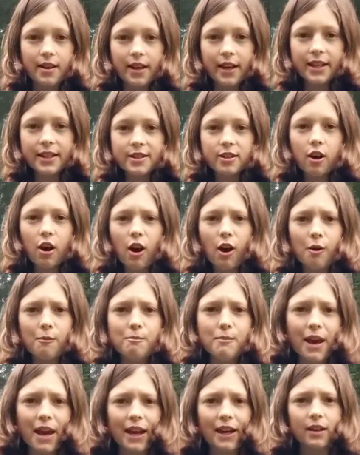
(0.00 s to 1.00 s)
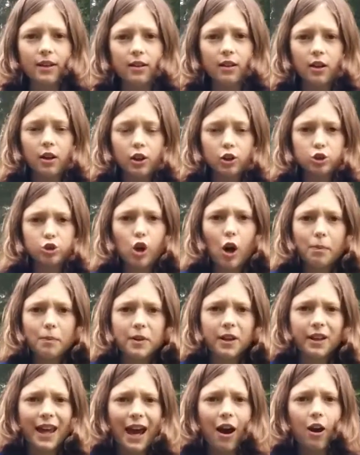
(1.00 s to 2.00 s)
he saw a man drop
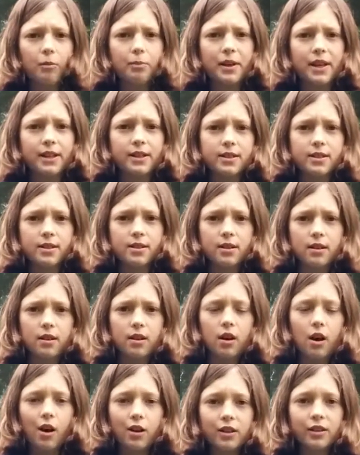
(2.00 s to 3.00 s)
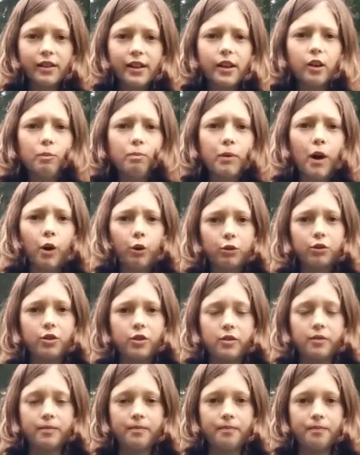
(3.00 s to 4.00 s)
cacao beans on a little
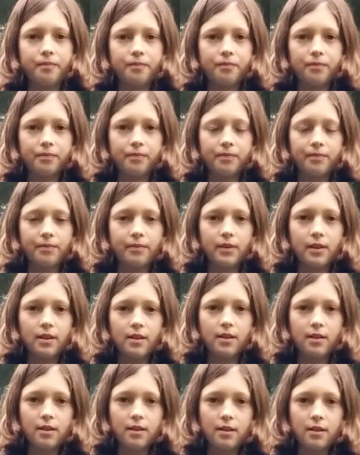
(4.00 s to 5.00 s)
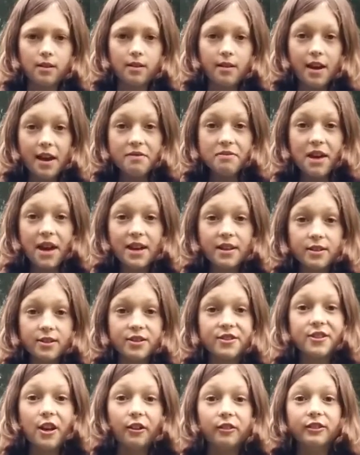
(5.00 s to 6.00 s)
boat. And then
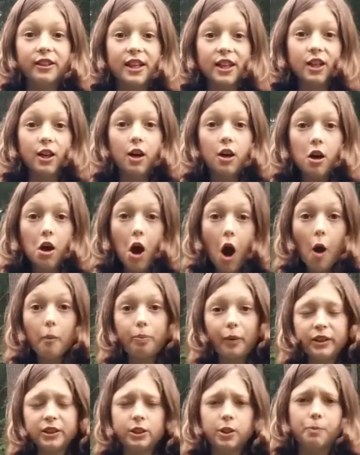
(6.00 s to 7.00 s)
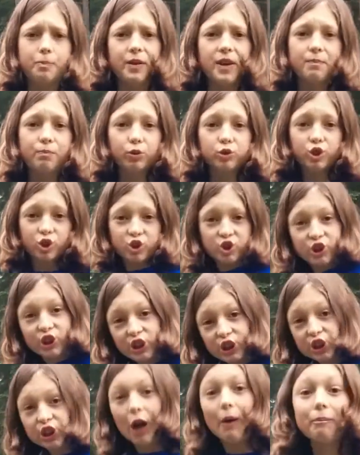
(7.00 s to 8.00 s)
suddenly a bunch of people just
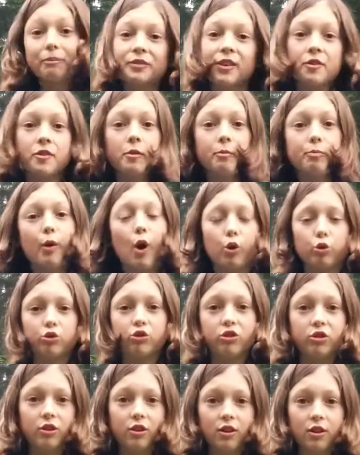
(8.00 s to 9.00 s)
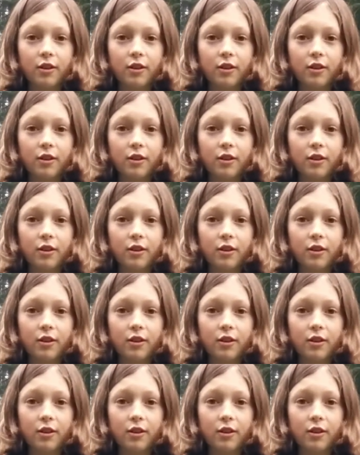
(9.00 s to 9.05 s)
jumped on the boat.